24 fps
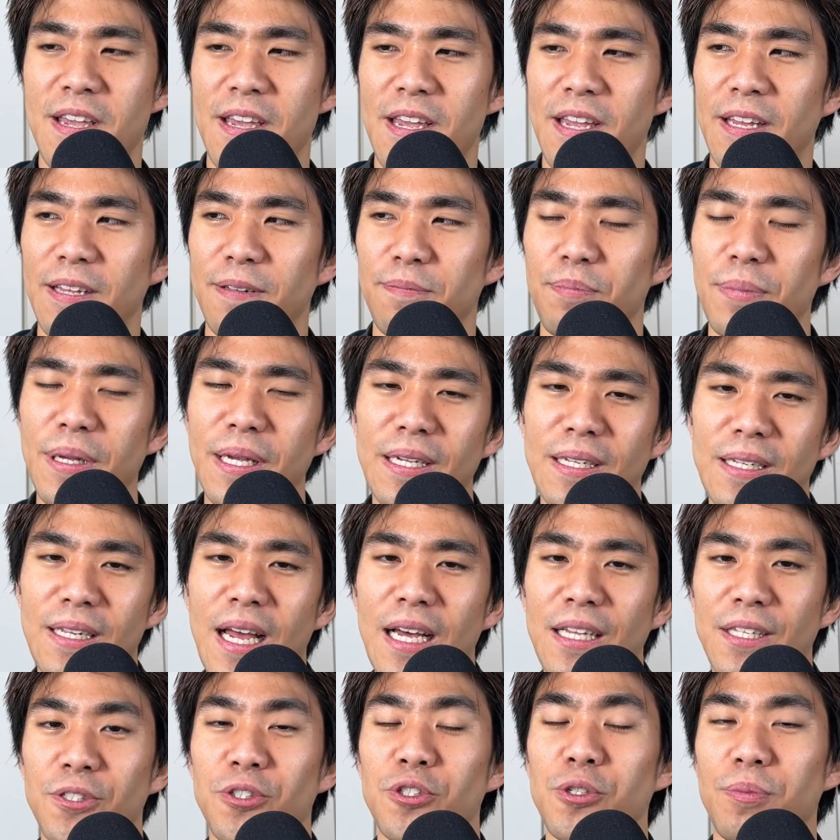it being
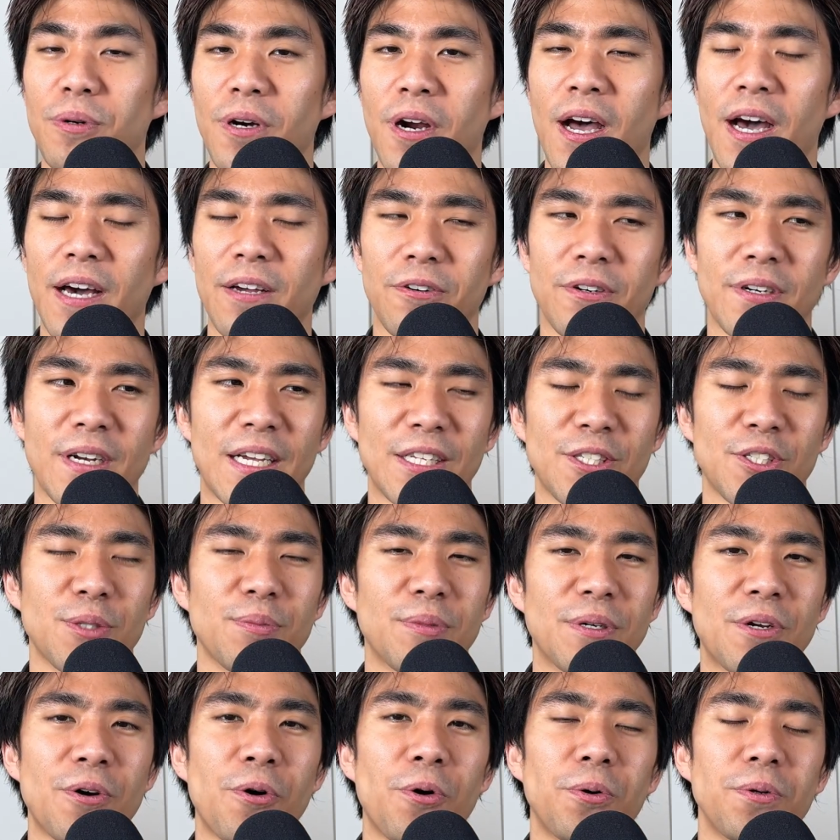not super hot or not
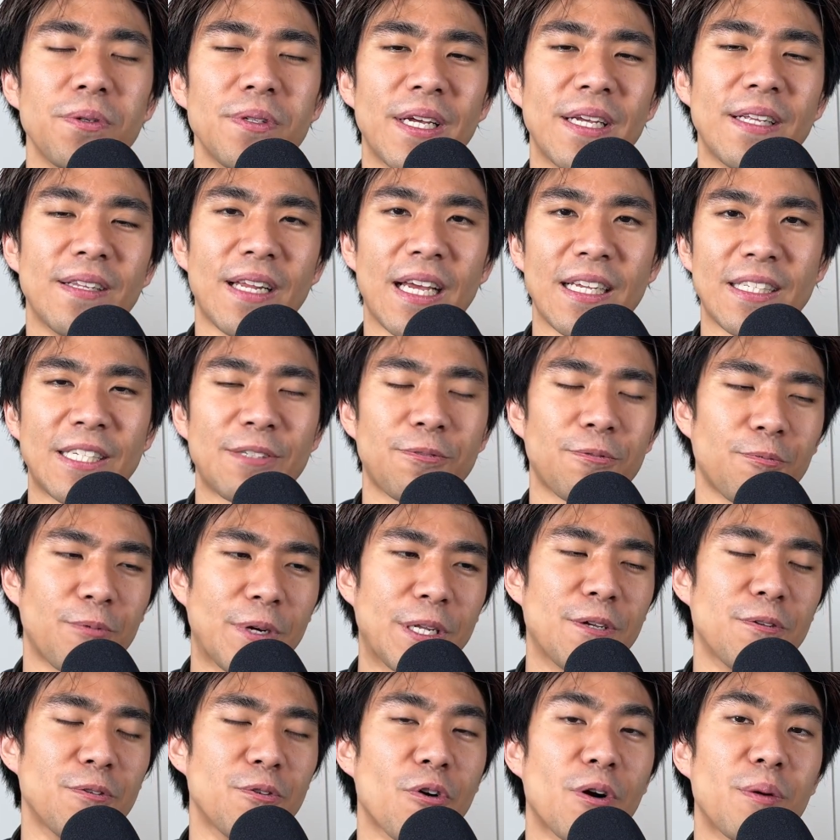super cold, and that's
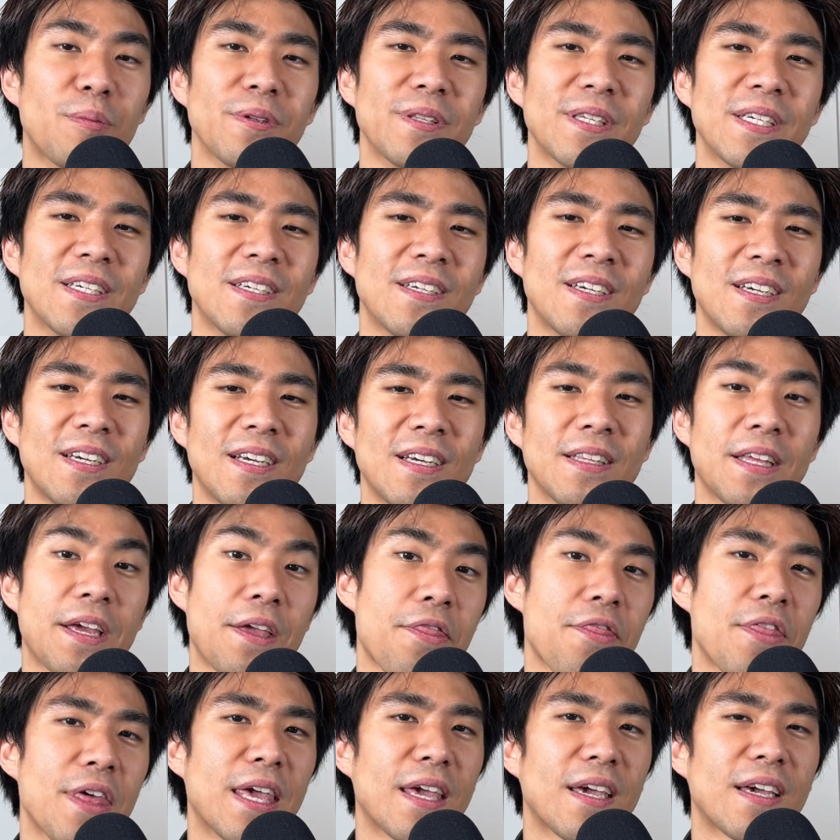when you normally like
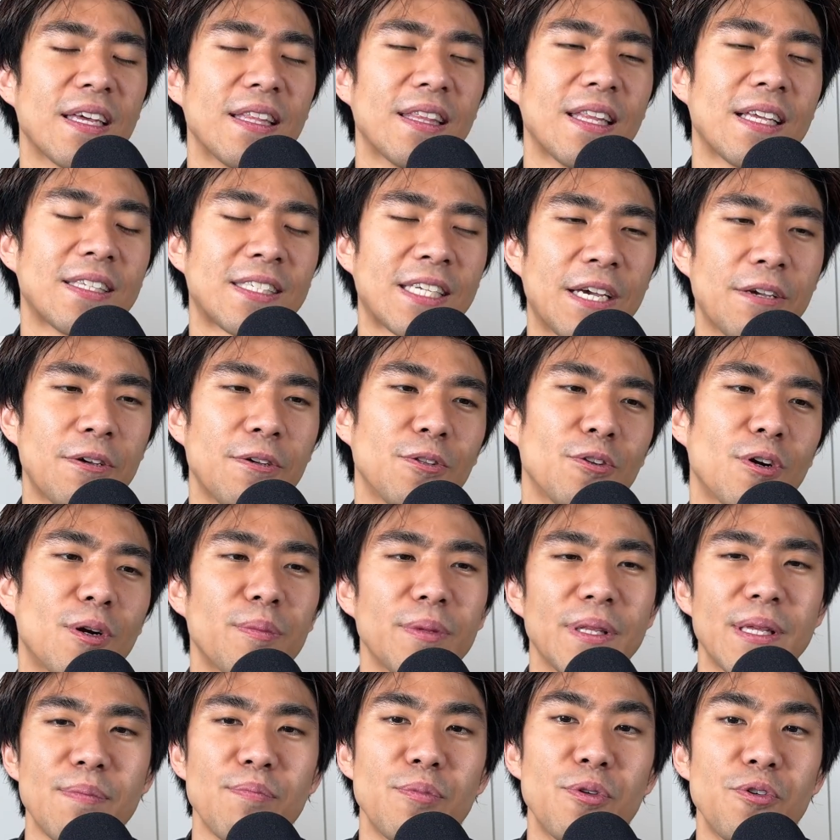think, and that's how you
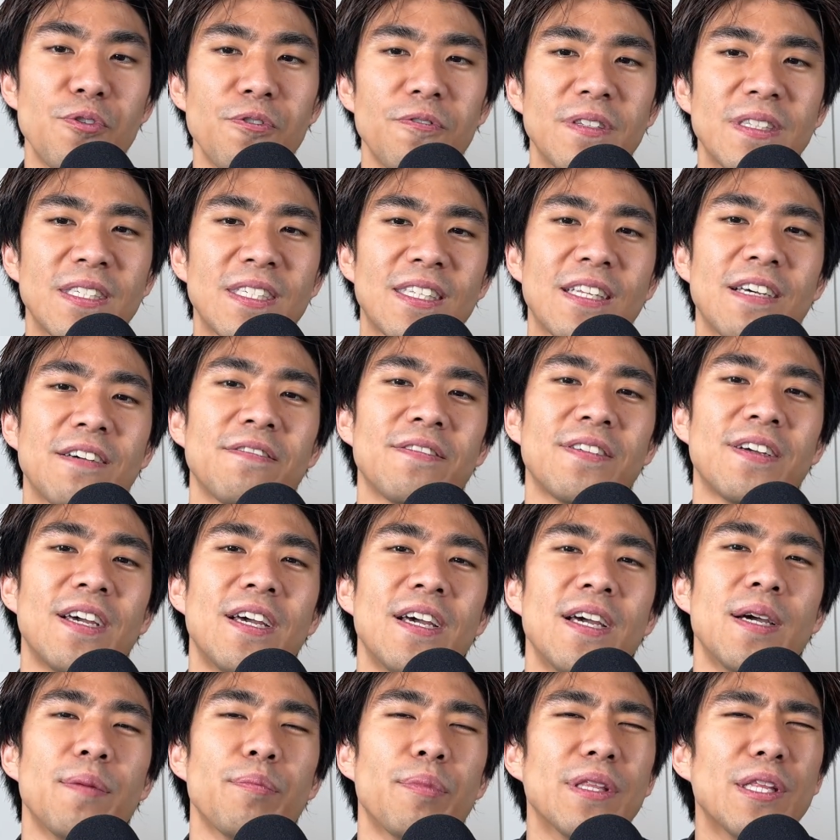normally move and stuff.
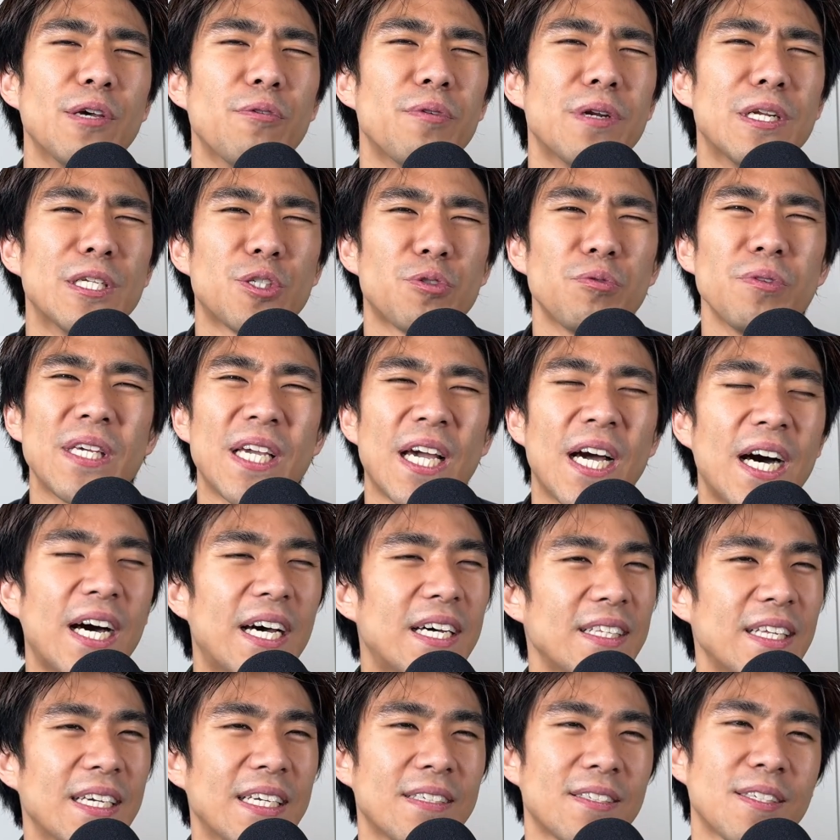But then when it's really
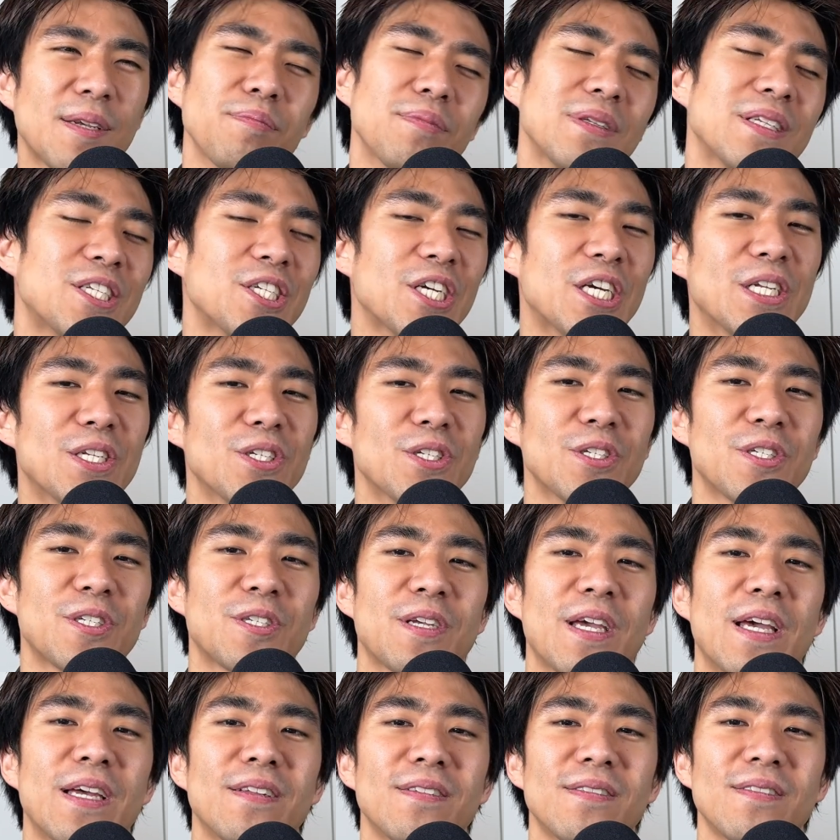hot, like something changes,
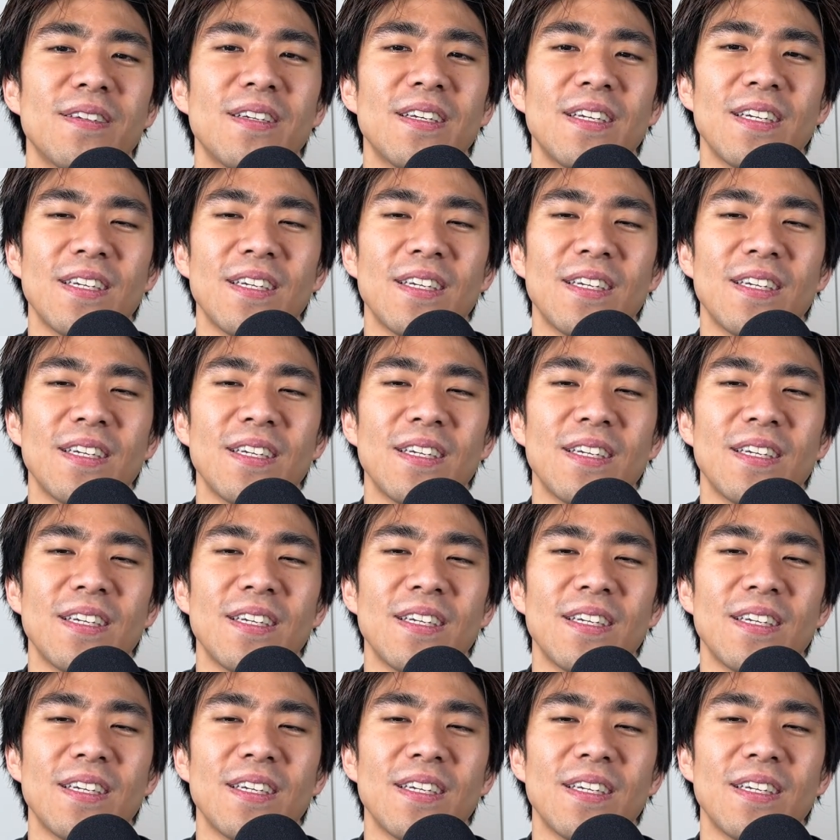and